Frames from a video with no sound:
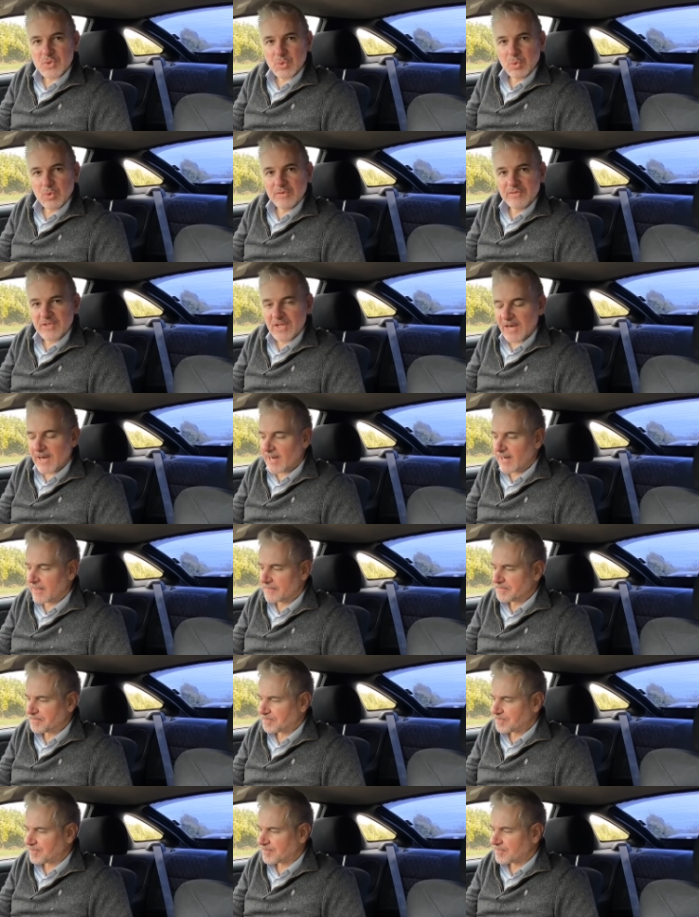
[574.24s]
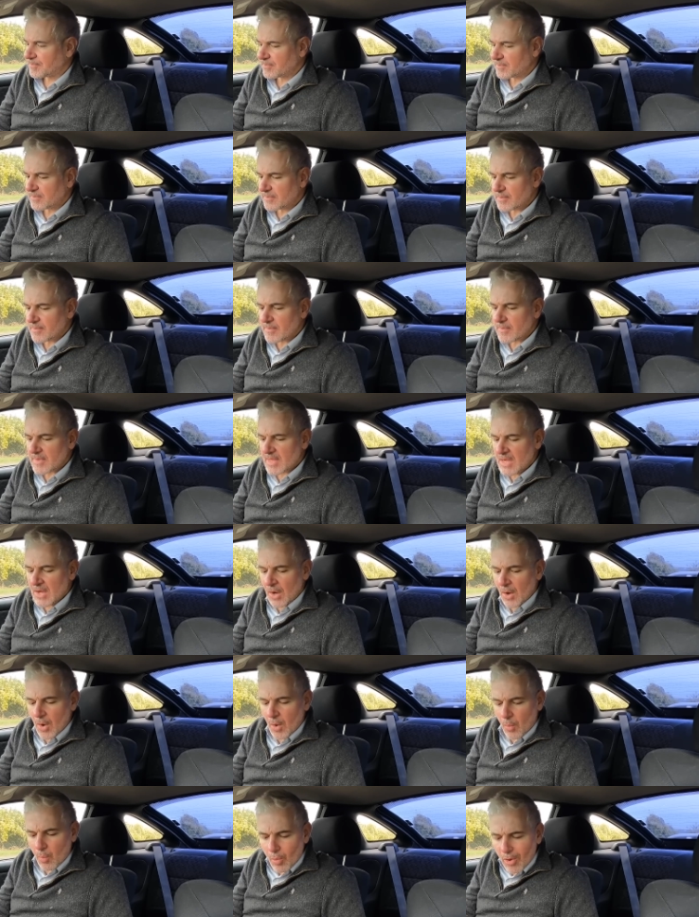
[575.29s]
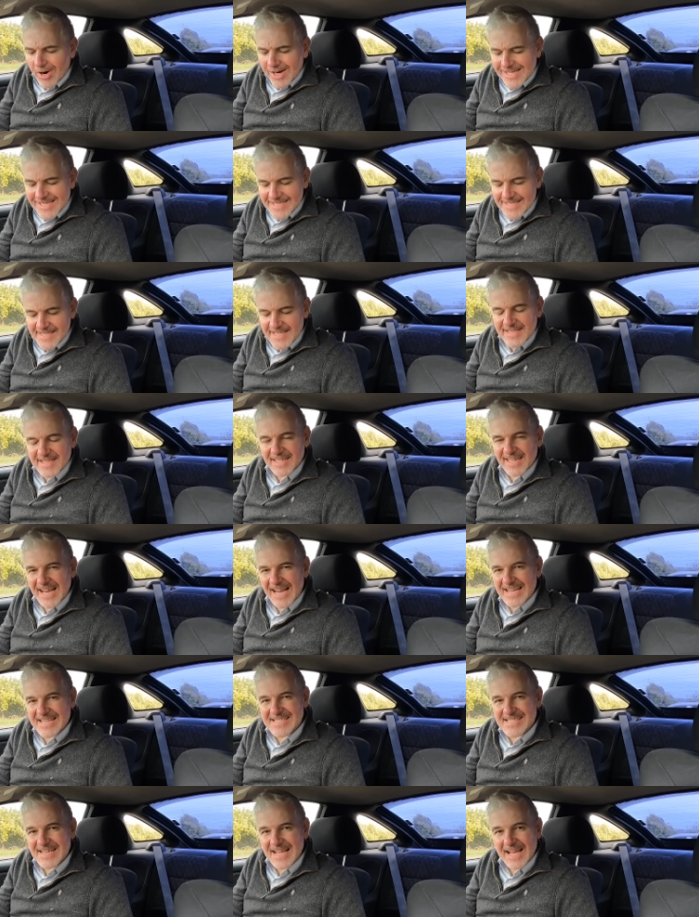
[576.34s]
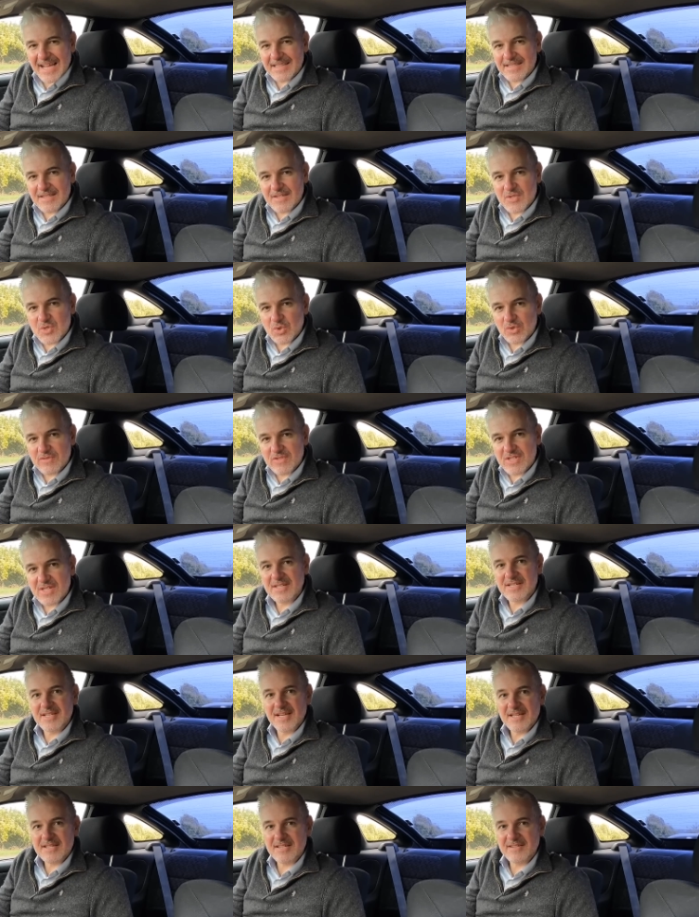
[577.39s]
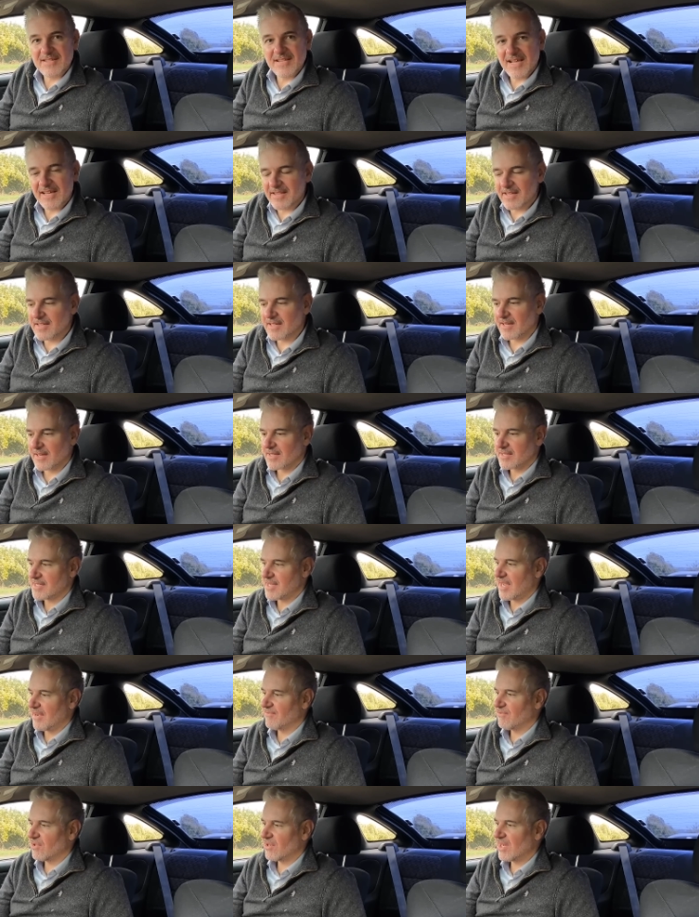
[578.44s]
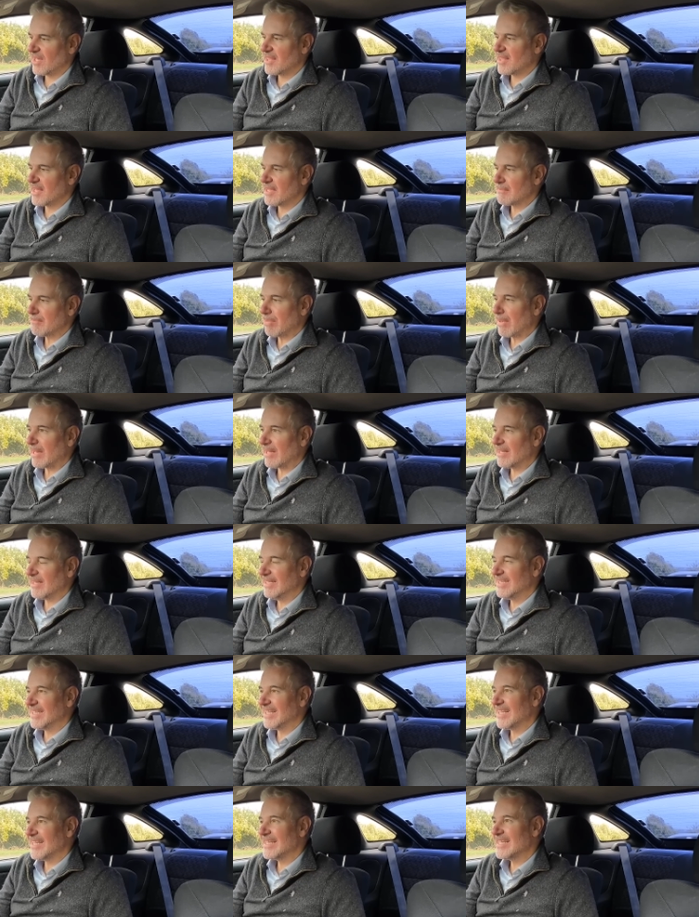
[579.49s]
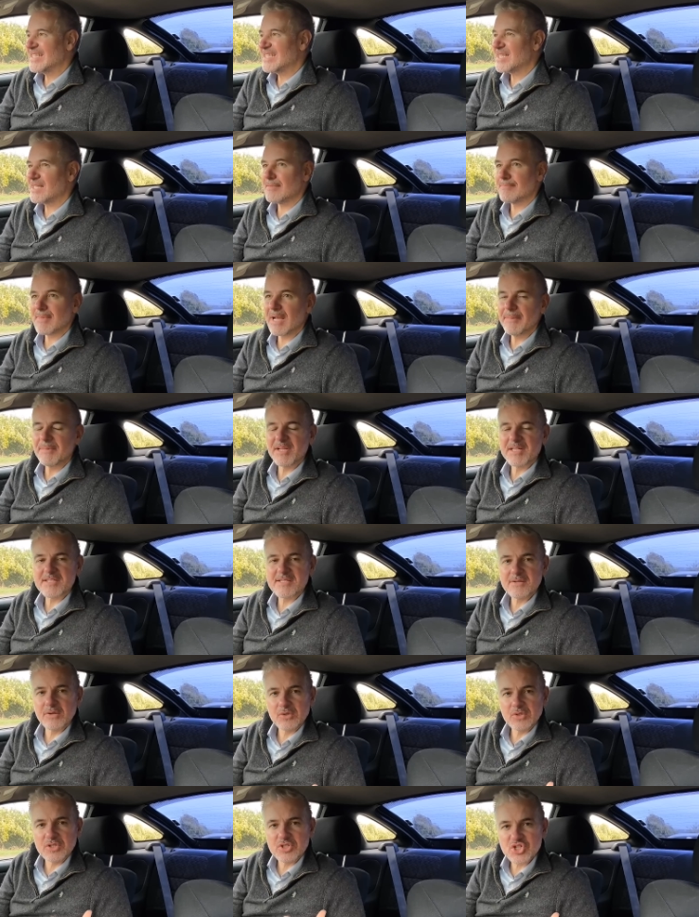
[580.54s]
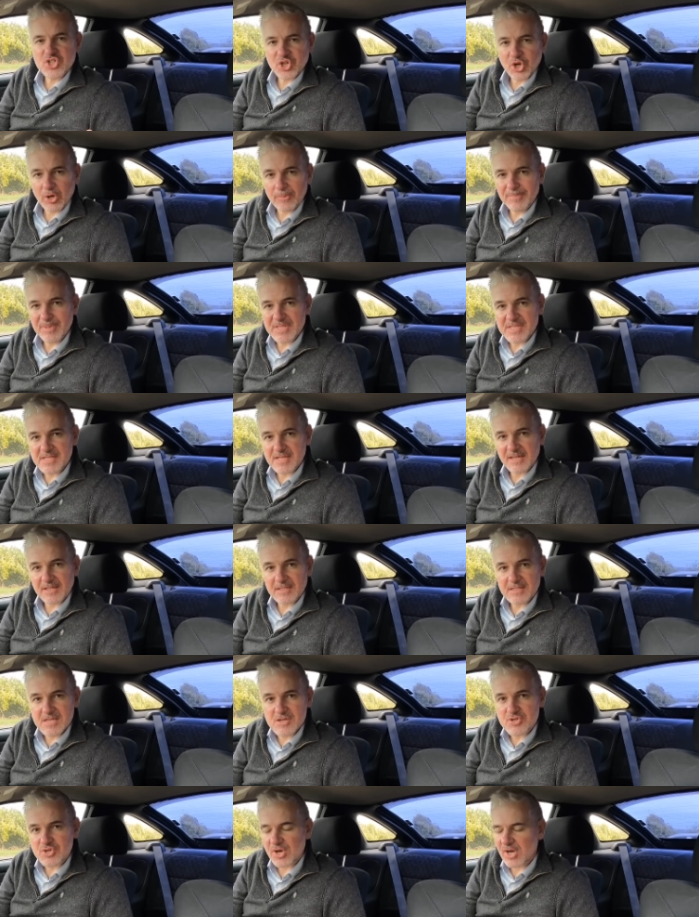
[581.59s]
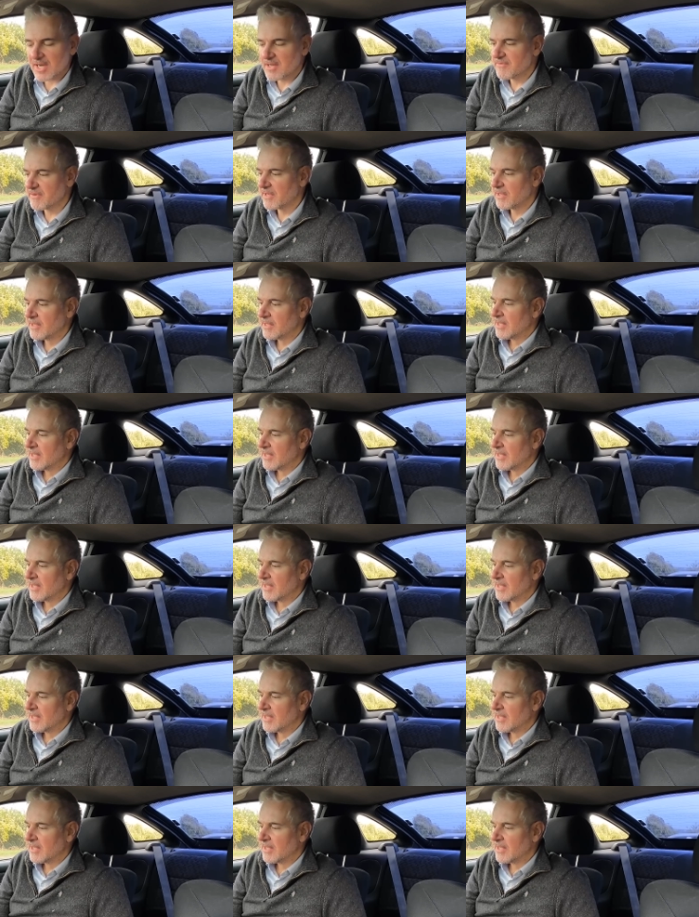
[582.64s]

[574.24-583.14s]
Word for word: sort of car. Why is it that it hasn't had the sort of success of the other cars have? Well, I think partly it is that maybe it's not the sharpest car to drive,